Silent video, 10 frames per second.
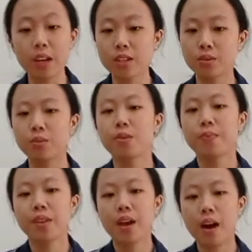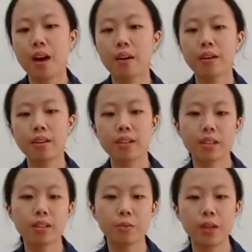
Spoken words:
high school are conducted